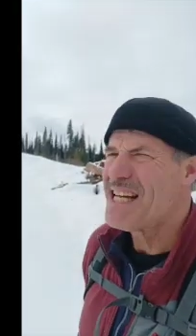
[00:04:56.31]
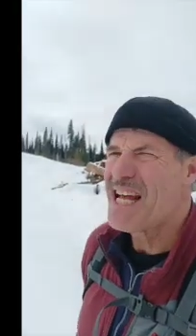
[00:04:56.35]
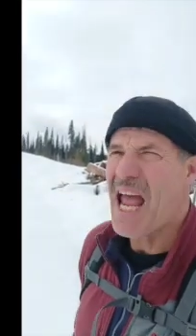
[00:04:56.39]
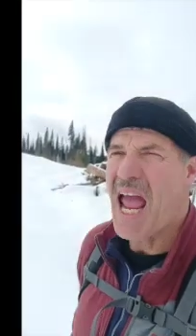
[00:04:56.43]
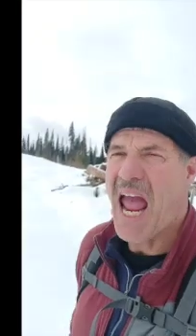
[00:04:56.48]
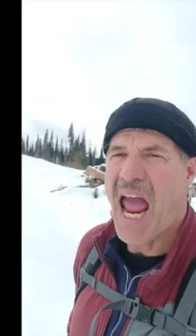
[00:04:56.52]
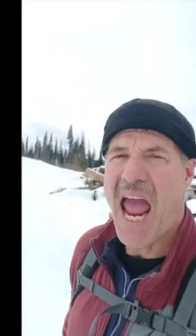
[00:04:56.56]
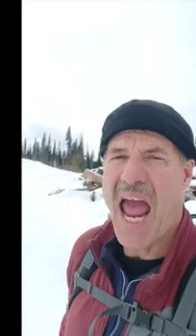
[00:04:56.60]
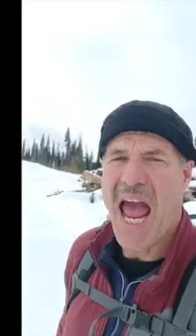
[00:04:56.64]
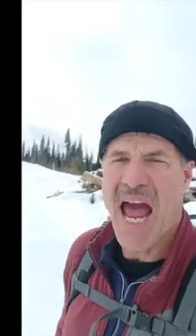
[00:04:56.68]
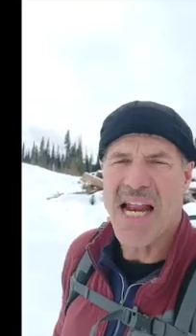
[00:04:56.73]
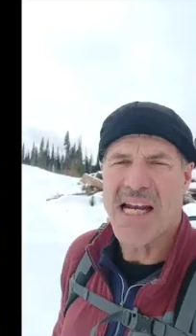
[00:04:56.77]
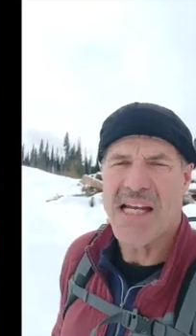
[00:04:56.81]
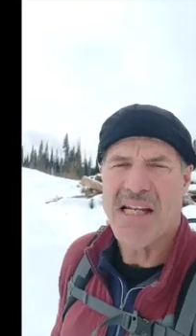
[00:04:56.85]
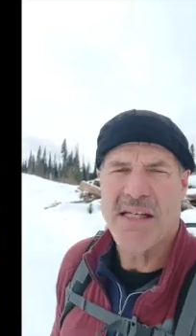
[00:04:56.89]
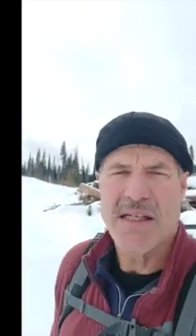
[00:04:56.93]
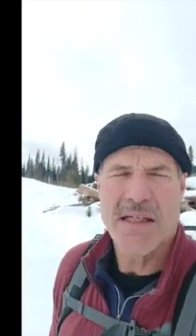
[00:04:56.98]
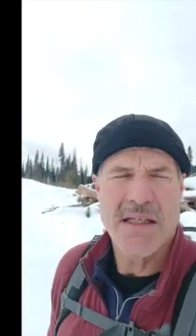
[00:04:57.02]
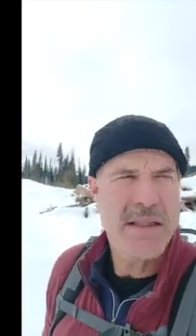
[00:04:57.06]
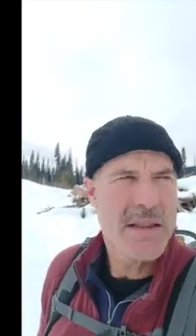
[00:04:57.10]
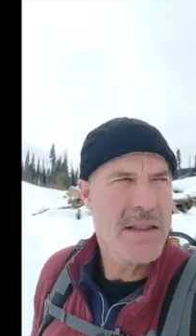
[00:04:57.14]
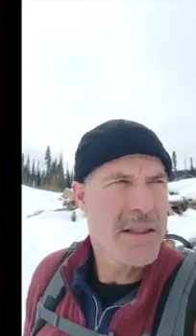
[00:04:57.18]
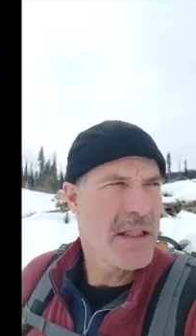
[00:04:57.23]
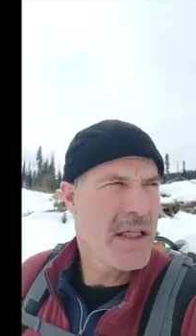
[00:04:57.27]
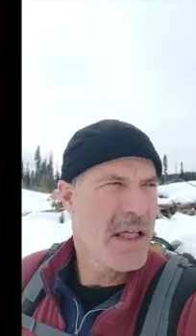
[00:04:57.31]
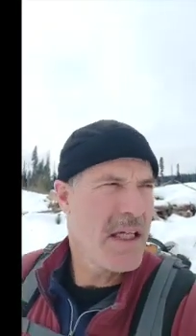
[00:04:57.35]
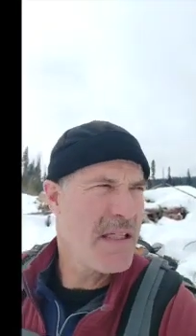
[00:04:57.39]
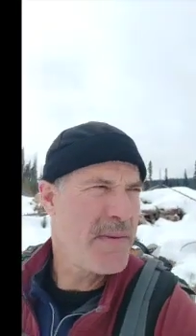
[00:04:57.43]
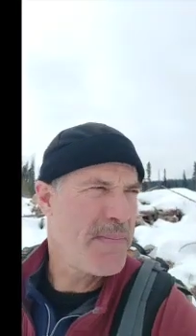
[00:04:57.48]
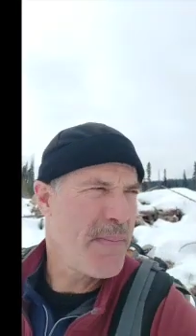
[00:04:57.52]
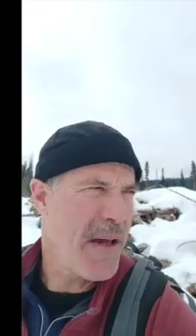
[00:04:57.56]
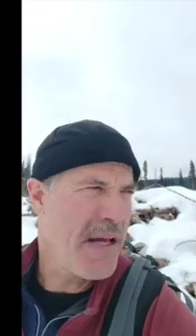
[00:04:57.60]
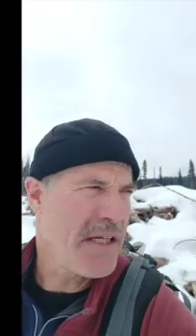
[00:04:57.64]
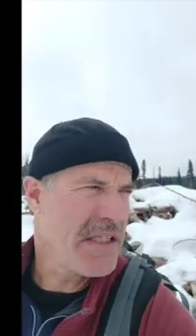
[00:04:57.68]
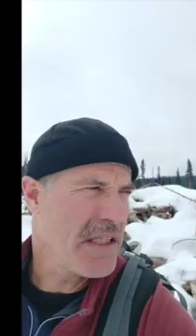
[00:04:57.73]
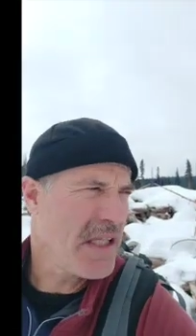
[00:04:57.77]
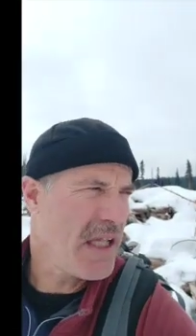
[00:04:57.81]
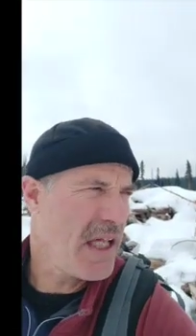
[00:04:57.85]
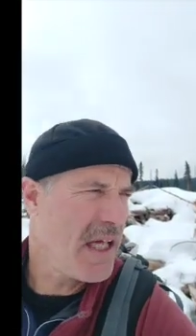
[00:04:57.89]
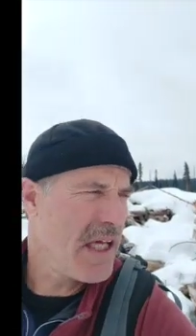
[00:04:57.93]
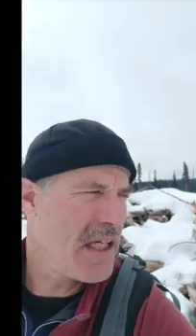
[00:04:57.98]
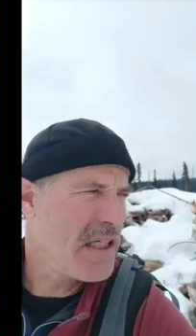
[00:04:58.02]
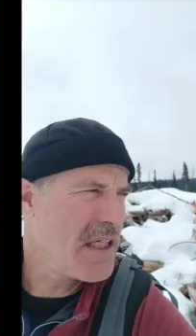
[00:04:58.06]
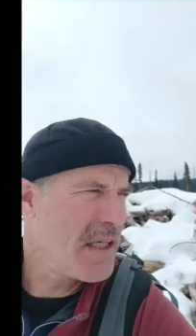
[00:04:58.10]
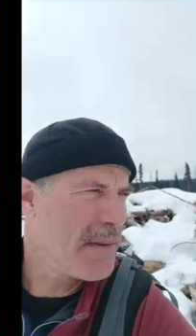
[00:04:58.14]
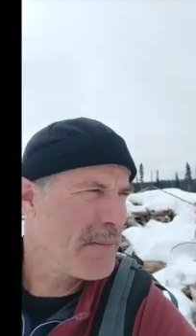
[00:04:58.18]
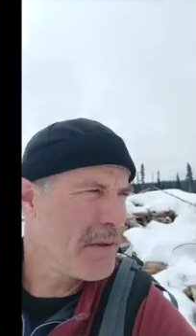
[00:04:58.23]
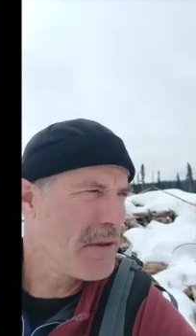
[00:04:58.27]
And it's basically a
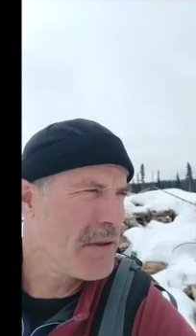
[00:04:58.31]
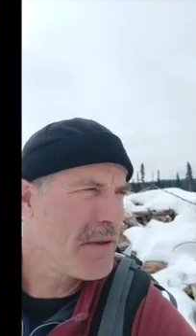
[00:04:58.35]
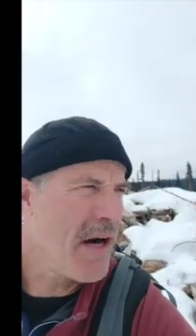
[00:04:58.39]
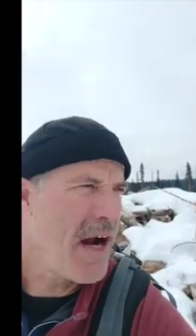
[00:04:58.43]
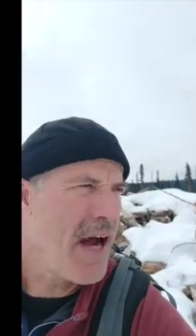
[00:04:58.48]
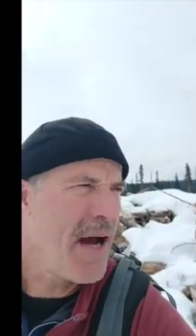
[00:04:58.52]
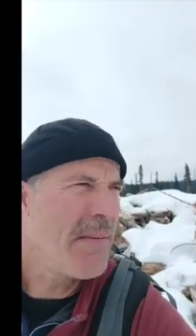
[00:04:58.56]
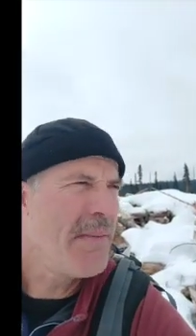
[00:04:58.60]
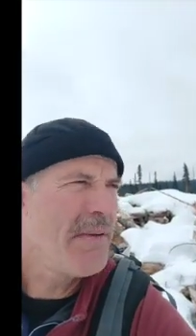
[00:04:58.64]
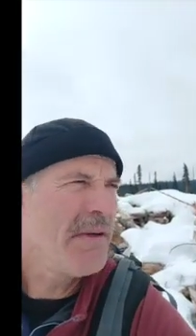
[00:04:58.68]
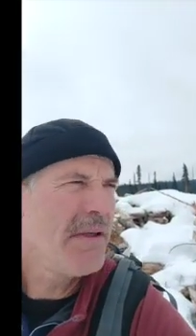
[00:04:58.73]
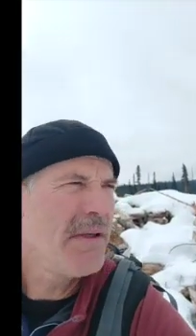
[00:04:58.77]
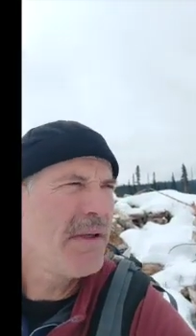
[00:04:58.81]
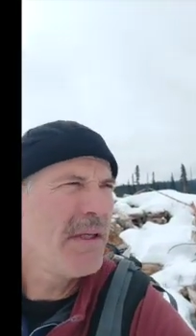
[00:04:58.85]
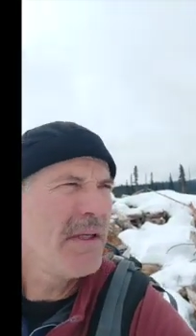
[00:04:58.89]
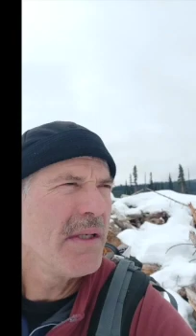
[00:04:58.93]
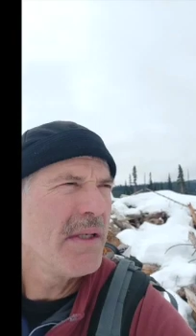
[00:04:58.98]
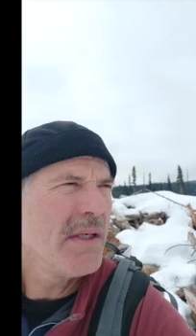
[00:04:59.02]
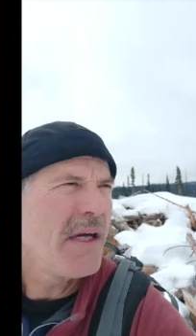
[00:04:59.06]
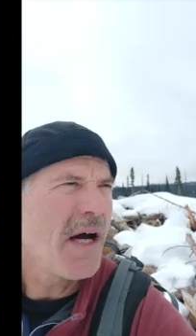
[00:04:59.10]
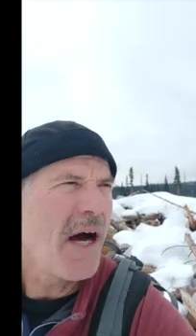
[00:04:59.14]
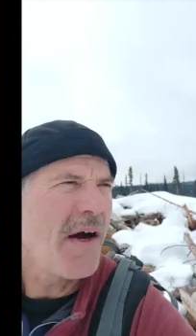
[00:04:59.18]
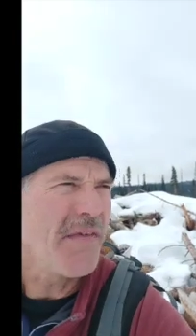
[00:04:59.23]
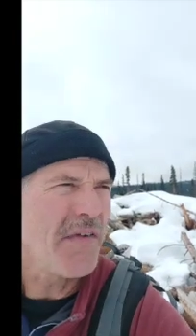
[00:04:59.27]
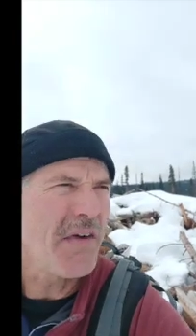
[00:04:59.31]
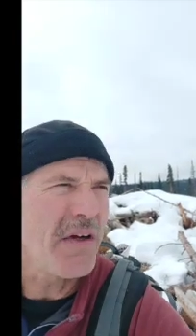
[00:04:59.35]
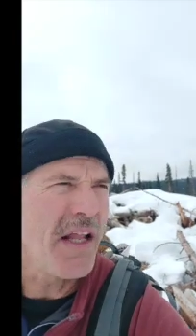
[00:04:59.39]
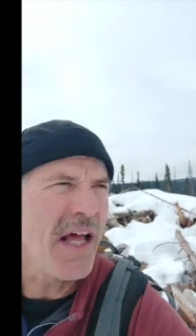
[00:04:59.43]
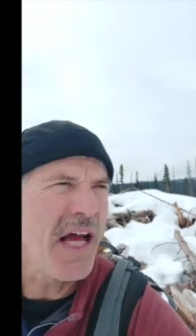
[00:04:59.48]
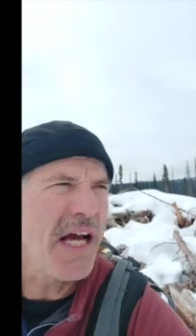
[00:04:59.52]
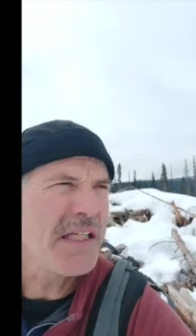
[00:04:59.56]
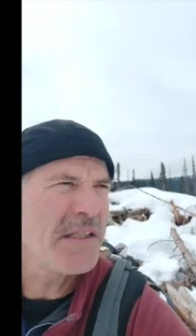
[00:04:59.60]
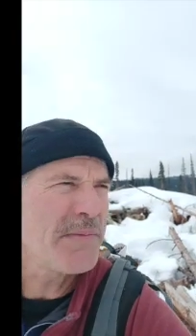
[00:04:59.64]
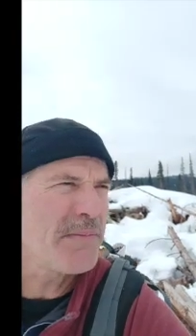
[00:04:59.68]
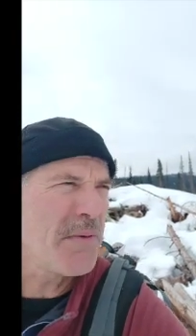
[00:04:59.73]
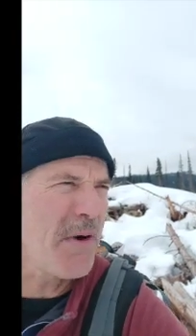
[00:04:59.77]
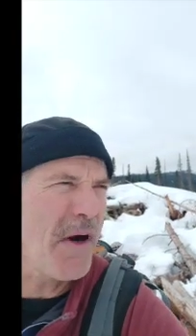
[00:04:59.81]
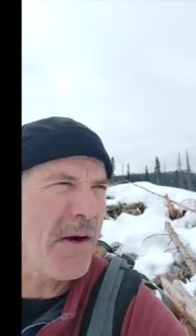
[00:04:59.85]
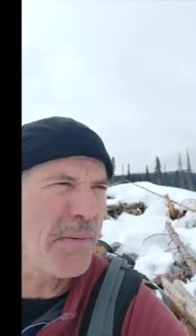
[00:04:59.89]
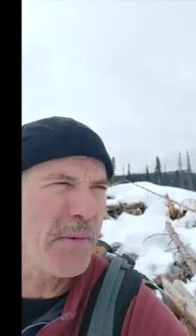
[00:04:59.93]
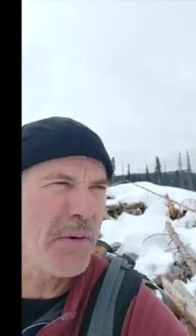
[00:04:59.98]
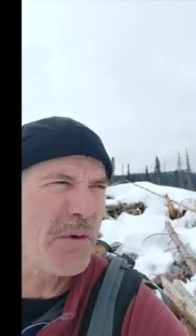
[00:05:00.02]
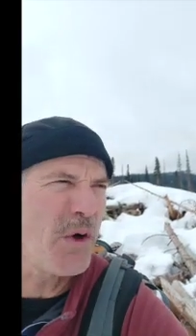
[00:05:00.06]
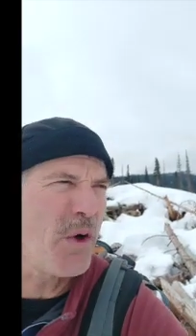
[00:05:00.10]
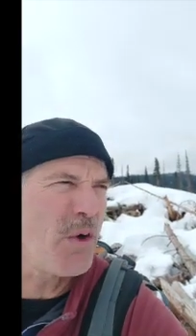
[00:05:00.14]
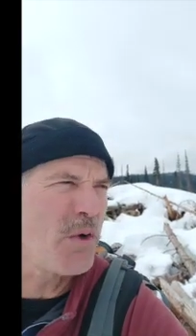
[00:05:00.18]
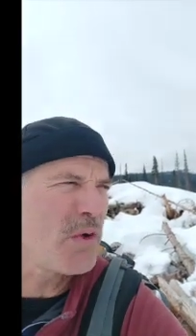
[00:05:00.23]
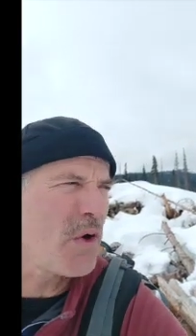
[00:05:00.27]
timber grab of our last
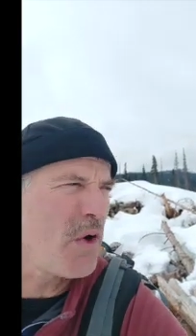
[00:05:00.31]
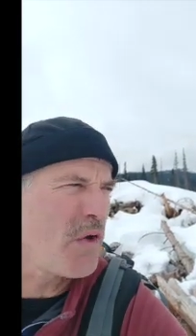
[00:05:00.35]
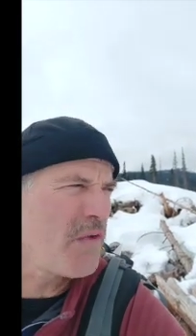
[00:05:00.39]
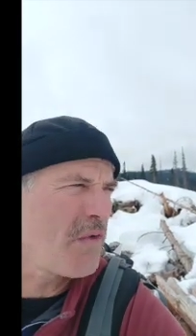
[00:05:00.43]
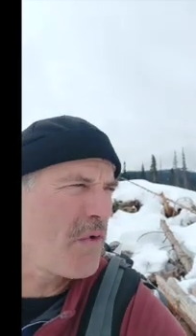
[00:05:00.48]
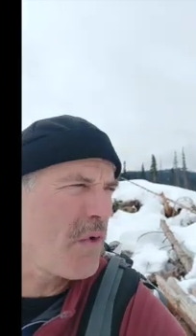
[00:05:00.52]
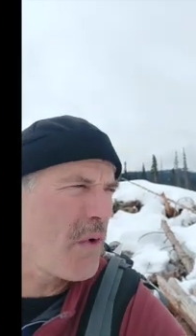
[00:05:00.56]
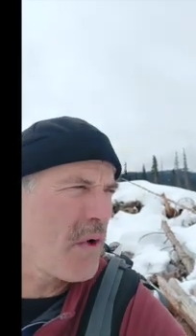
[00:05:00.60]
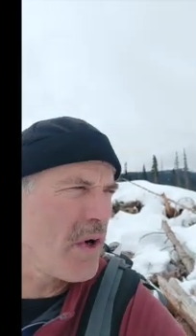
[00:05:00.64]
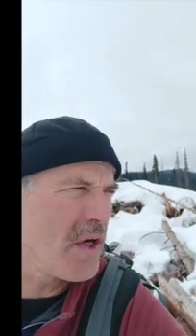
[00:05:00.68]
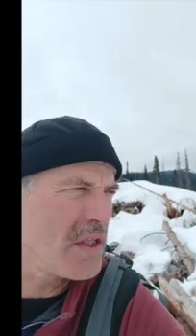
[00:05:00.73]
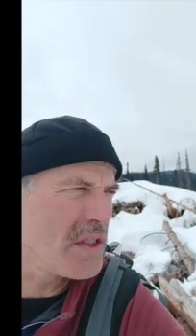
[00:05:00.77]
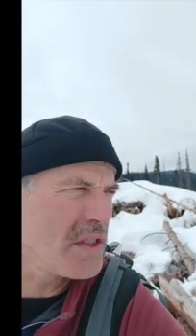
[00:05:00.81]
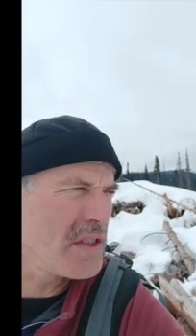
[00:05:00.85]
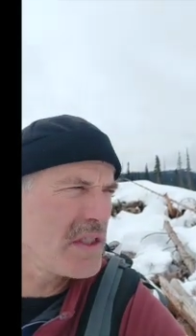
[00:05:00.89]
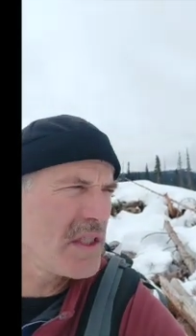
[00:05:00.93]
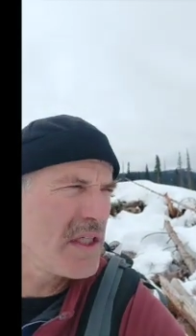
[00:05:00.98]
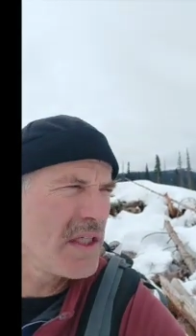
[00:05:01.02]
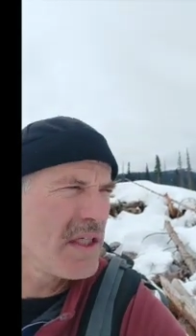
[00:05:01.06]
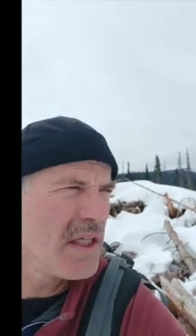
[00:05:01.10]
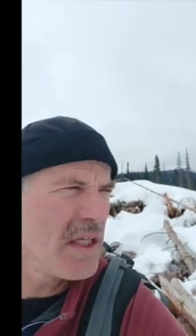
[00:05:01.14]
primary old growth forest,